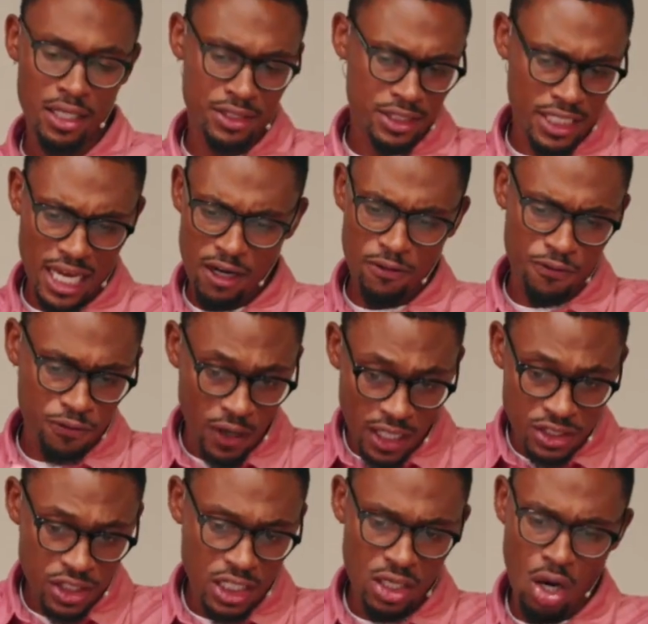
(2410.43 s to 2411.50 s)
And instead of
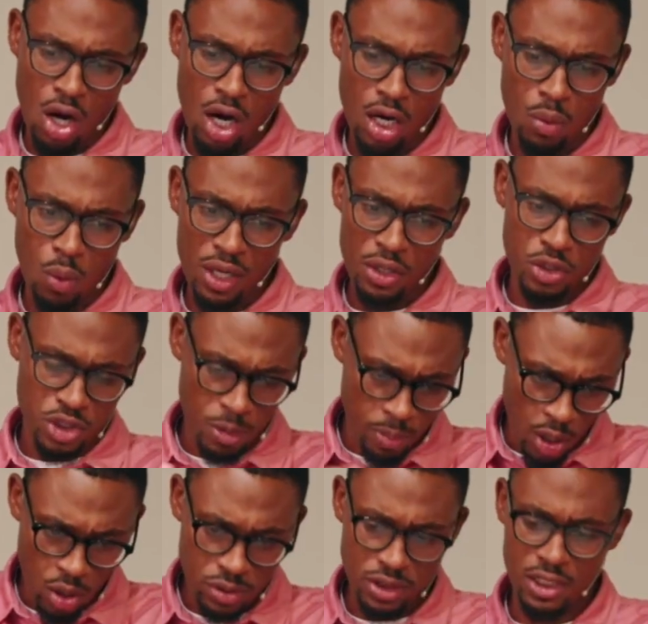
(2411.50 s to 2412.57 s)
fudging on what
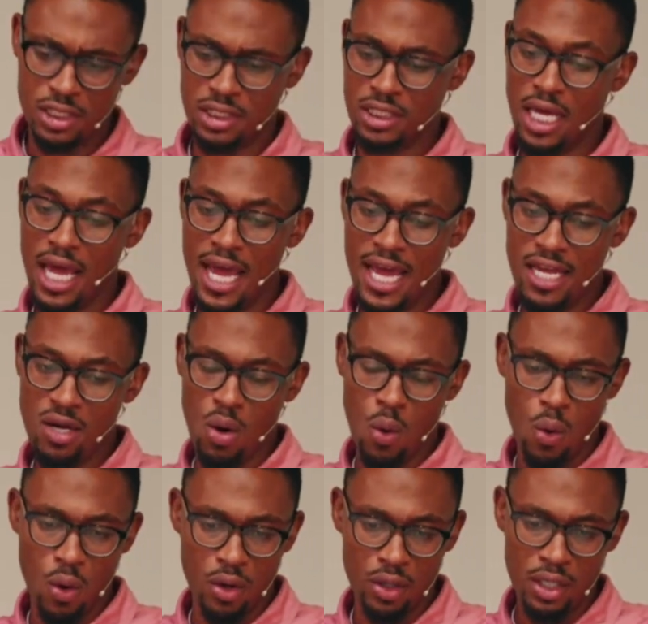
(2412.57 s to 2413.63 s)
you're supposed to
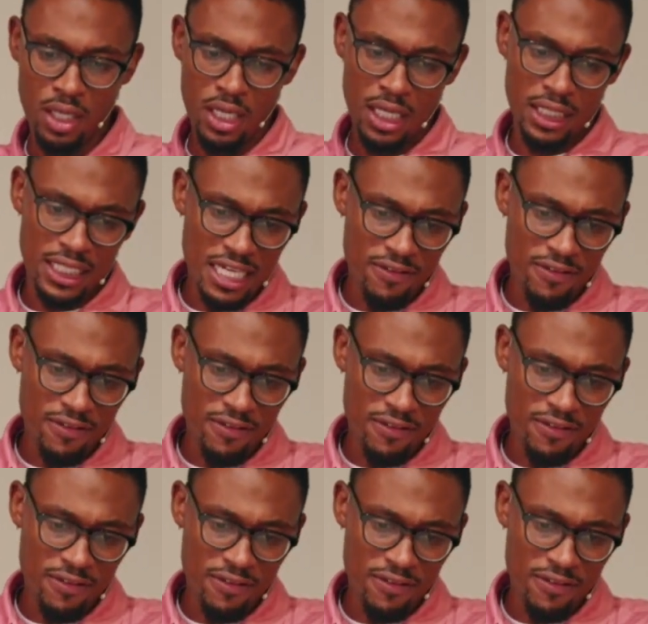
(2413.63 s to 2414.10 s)
say or